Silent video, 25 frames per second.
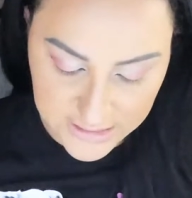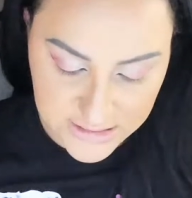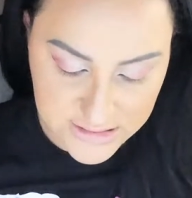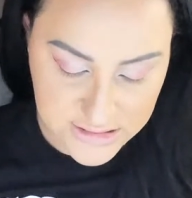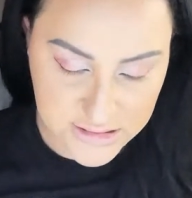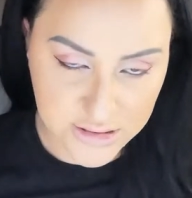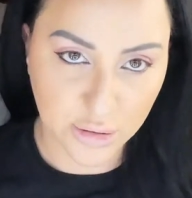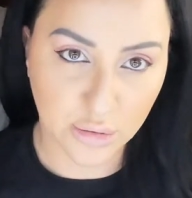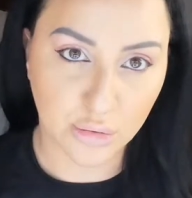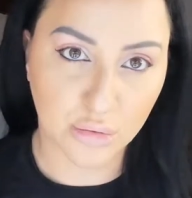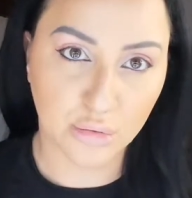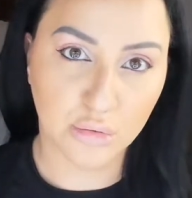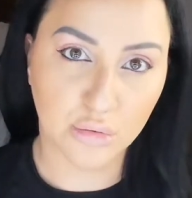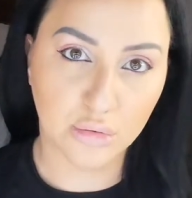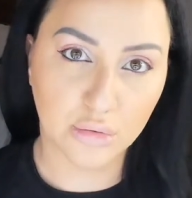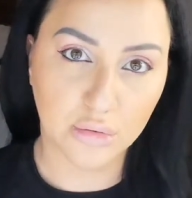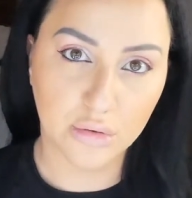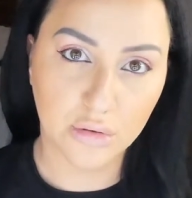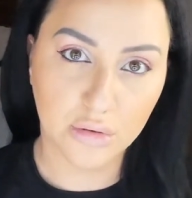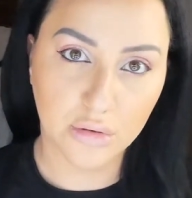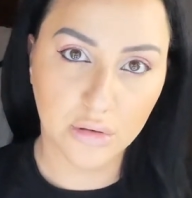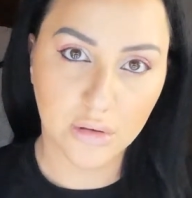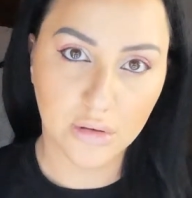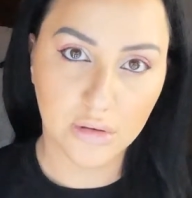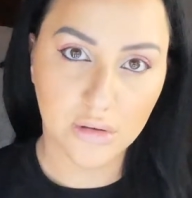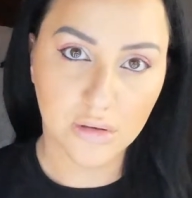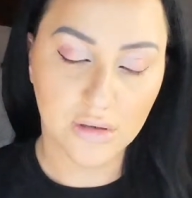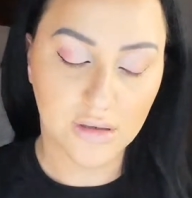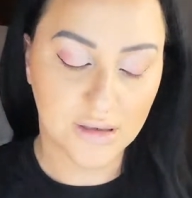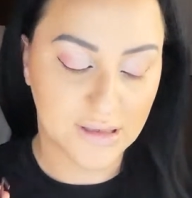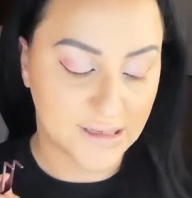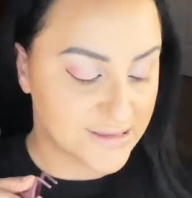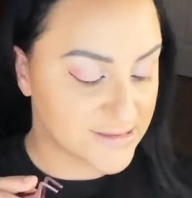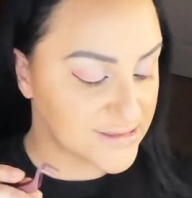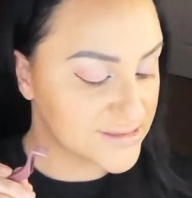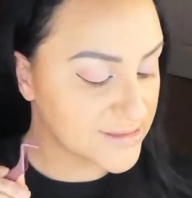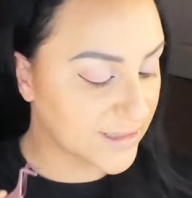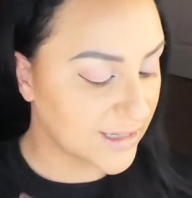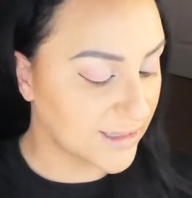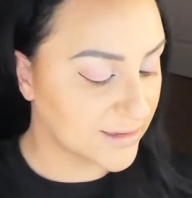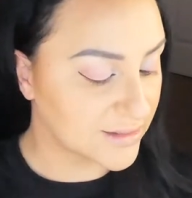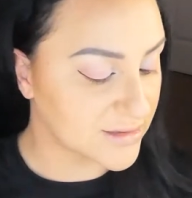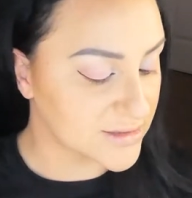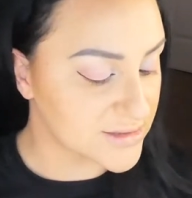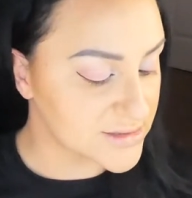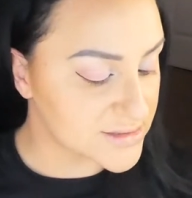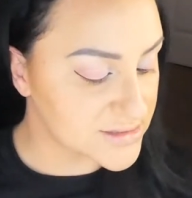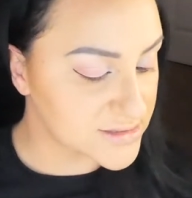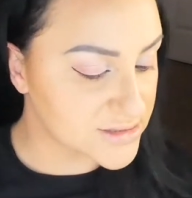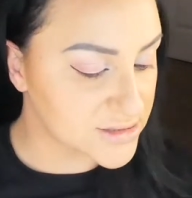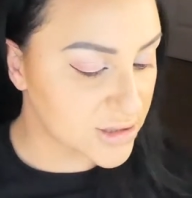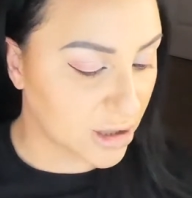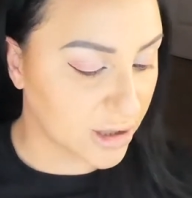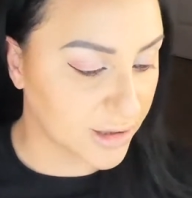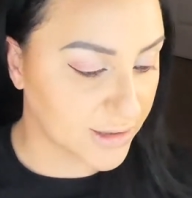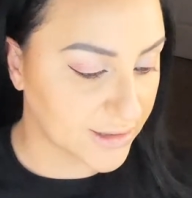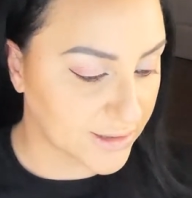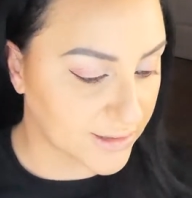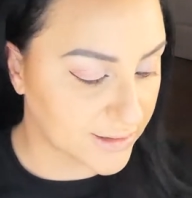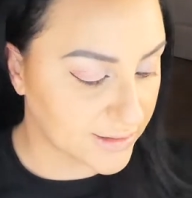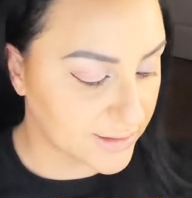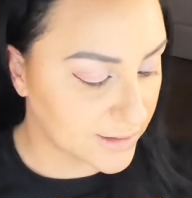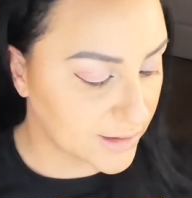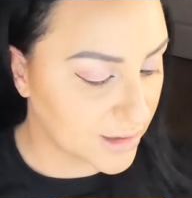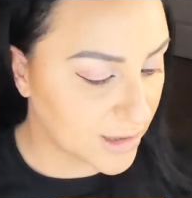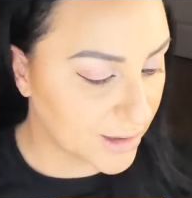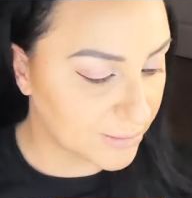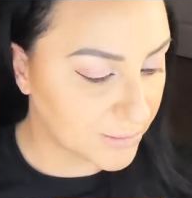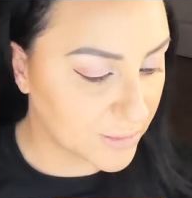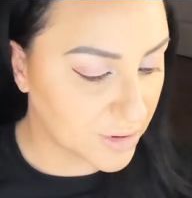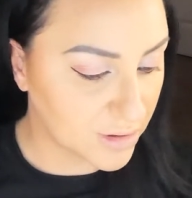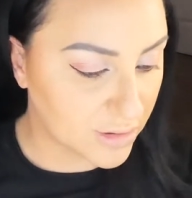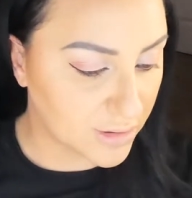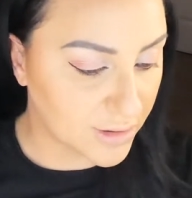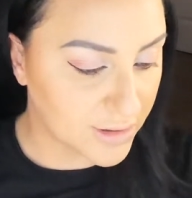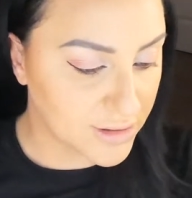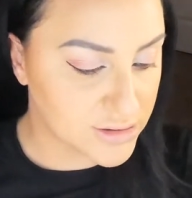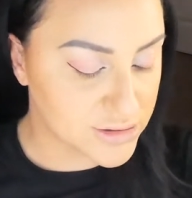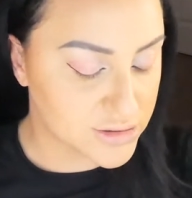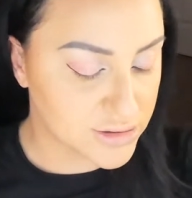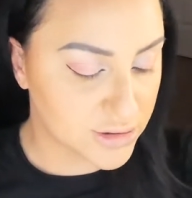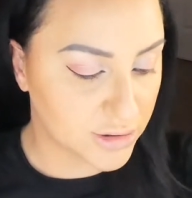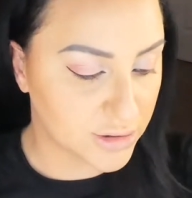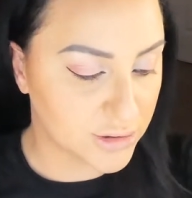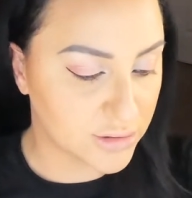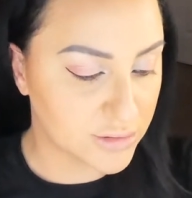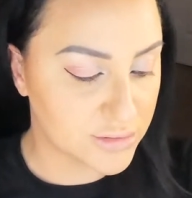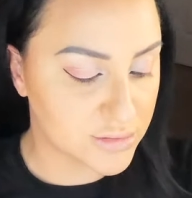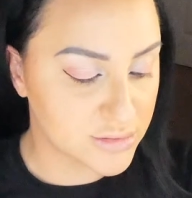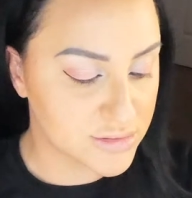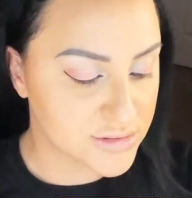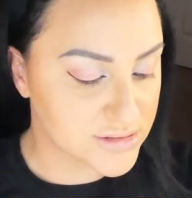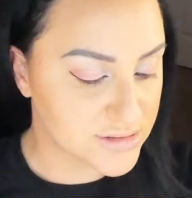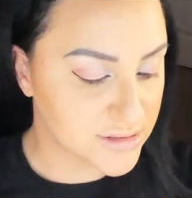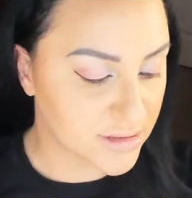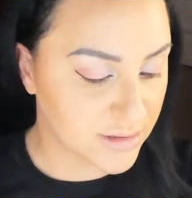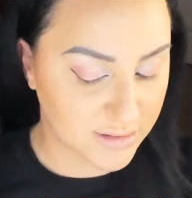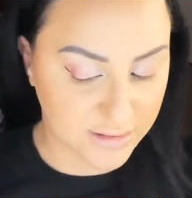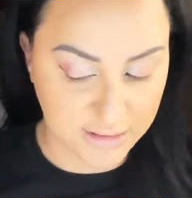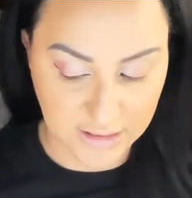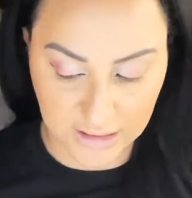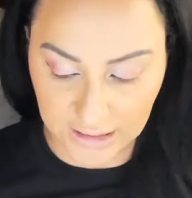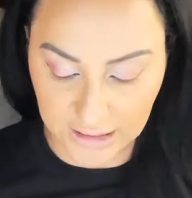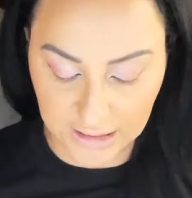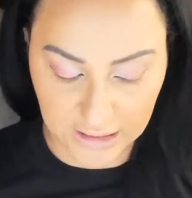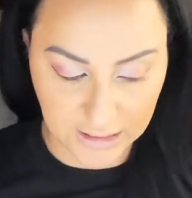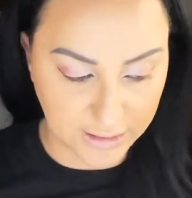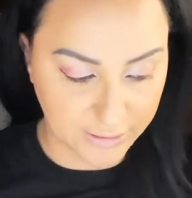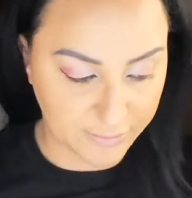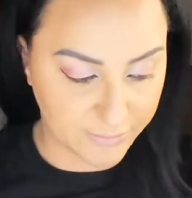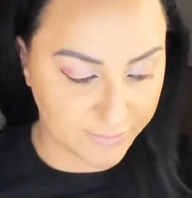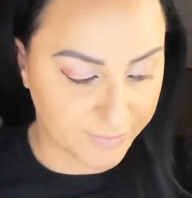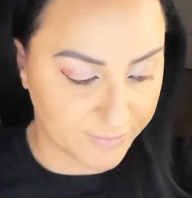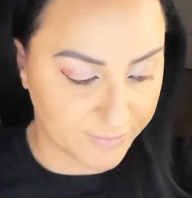so let's get this started. I'm going to use the